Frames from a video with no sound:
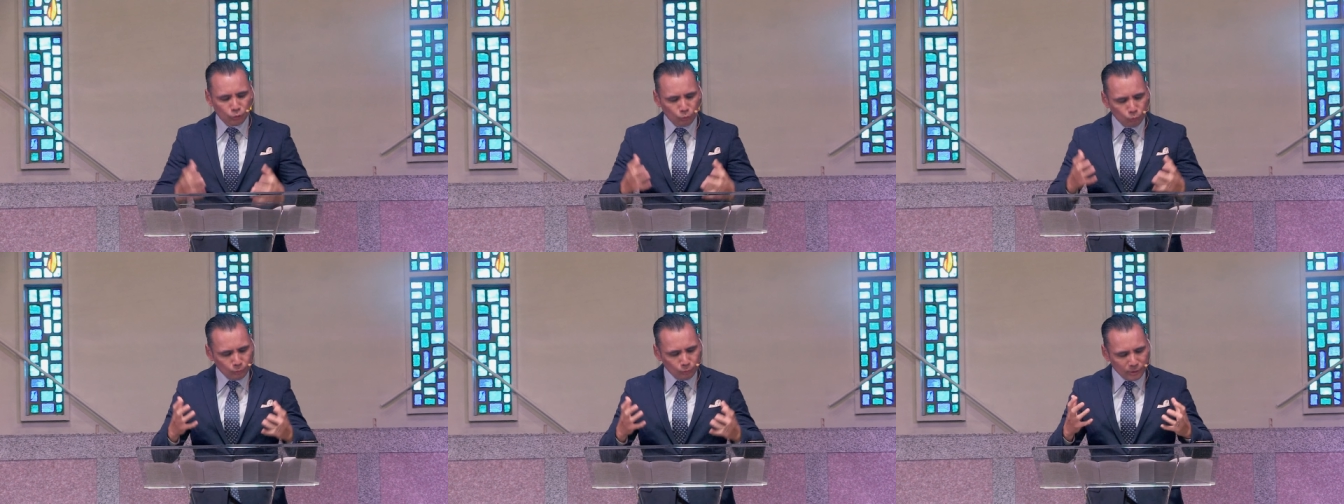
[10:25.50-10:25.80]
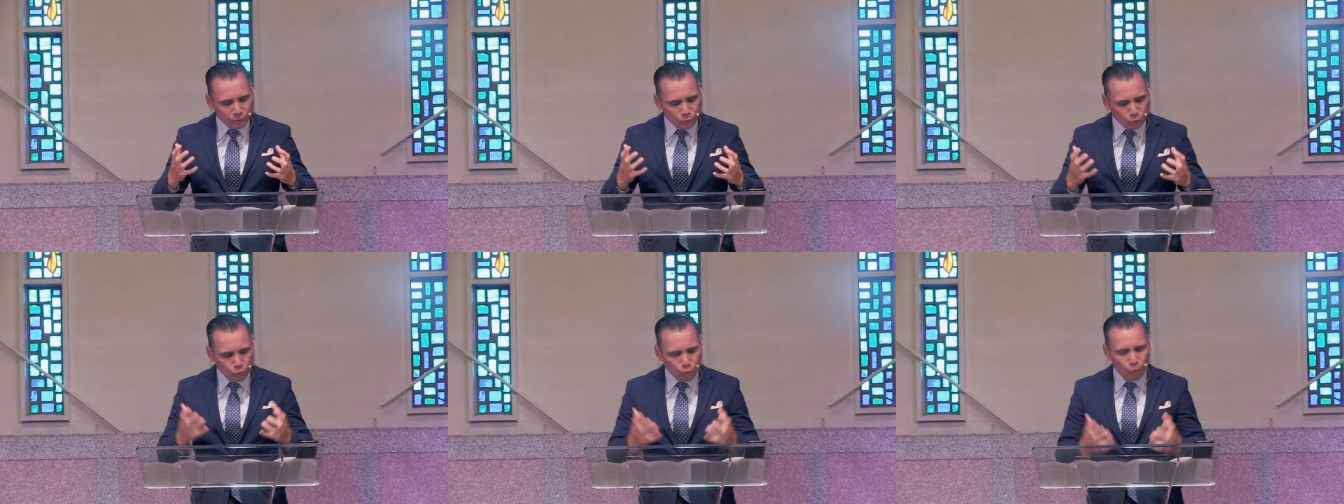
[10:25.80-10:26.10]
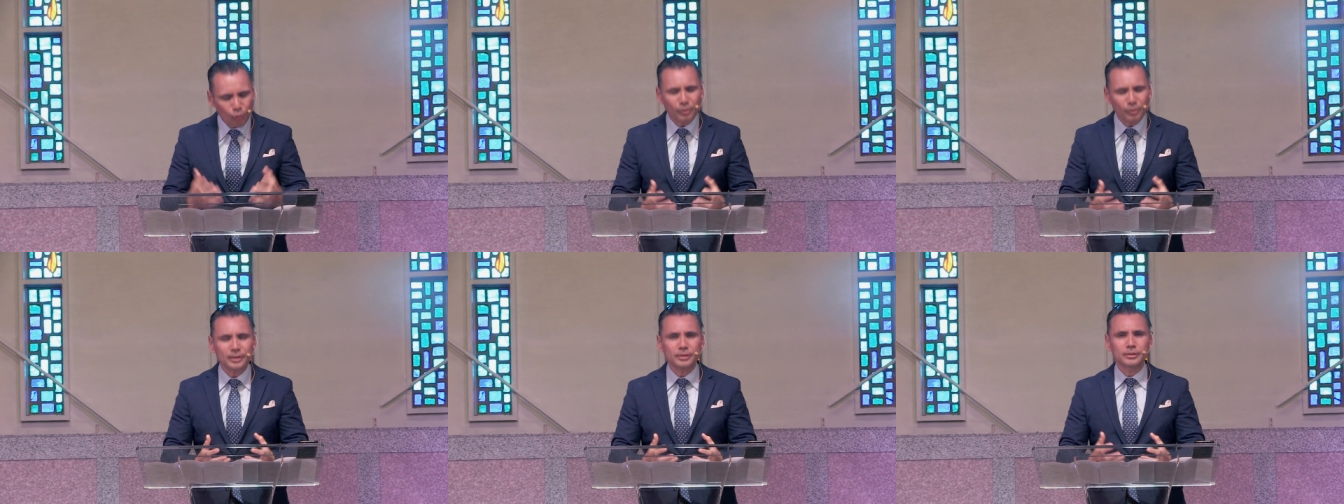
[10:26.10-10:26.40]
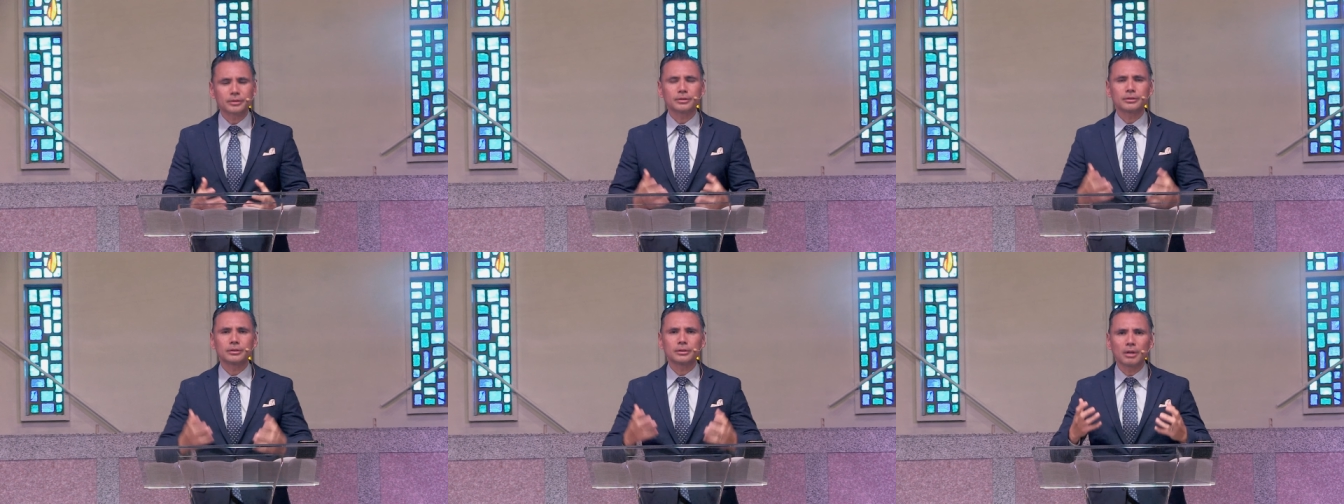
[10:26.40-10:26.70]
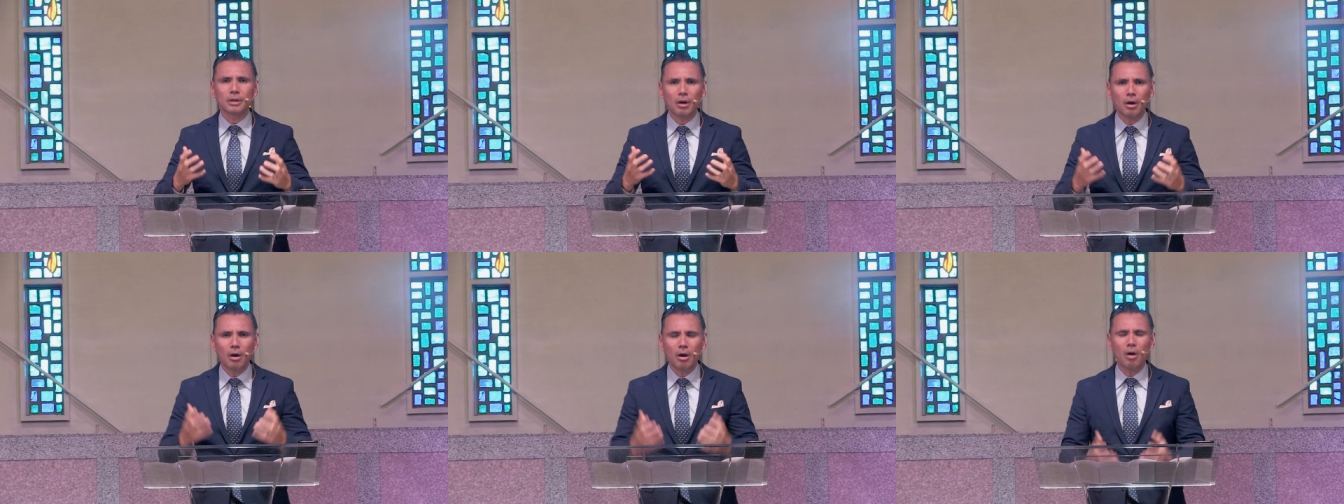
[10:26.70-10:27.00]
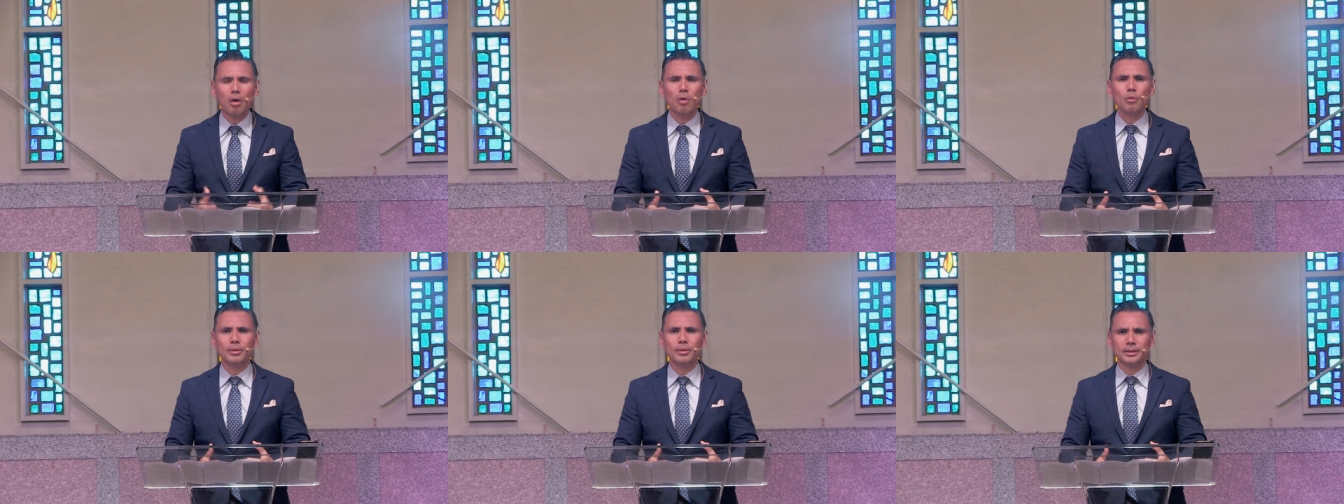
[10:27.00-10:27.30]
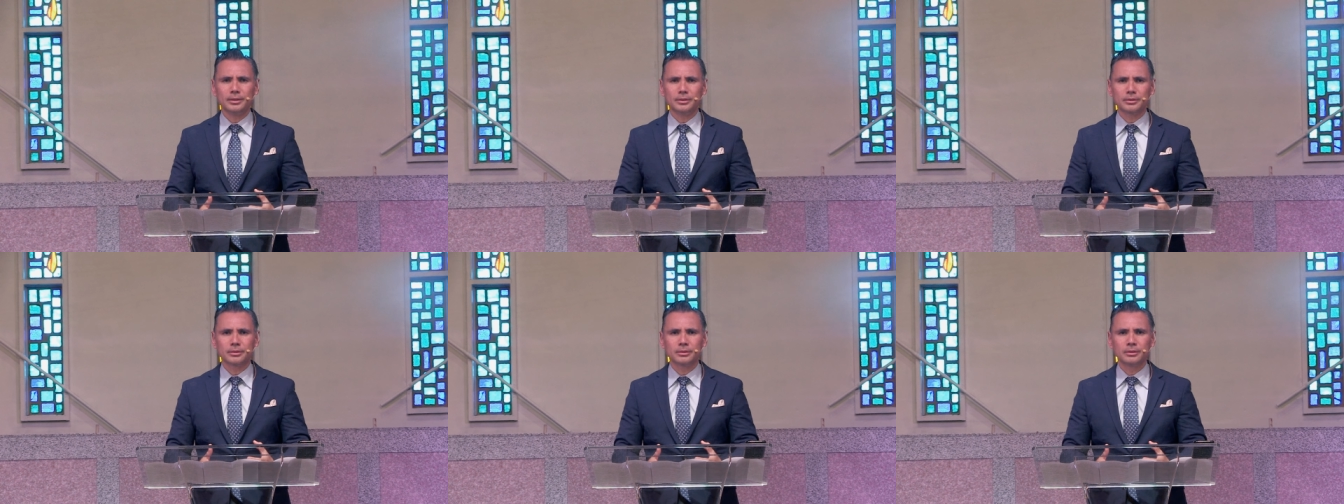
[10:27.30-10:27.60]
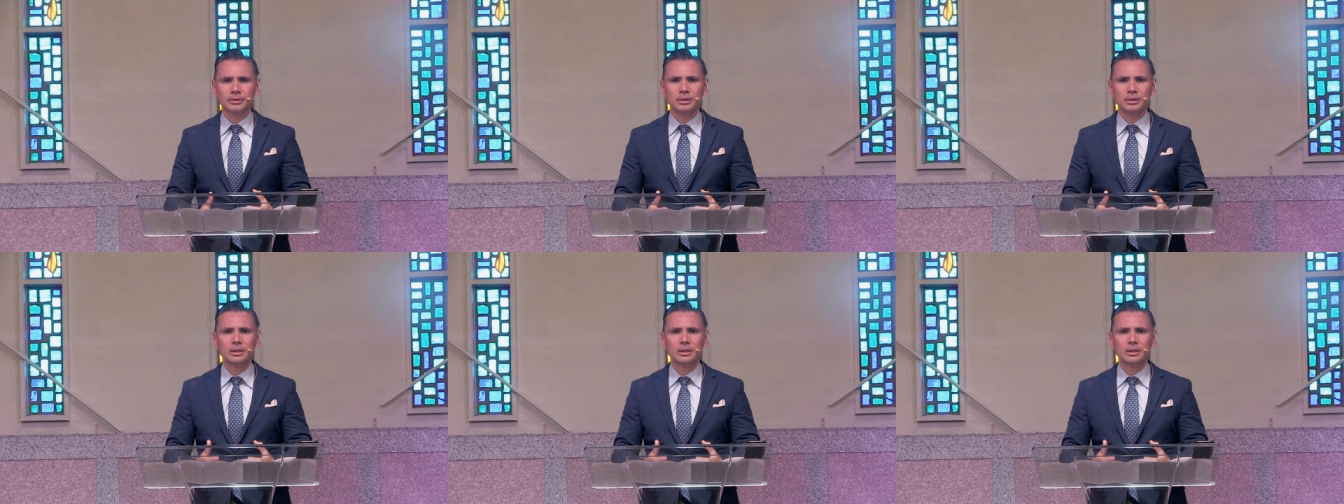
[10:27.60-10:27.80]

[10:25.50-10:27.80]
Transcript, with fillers: Rejoice always.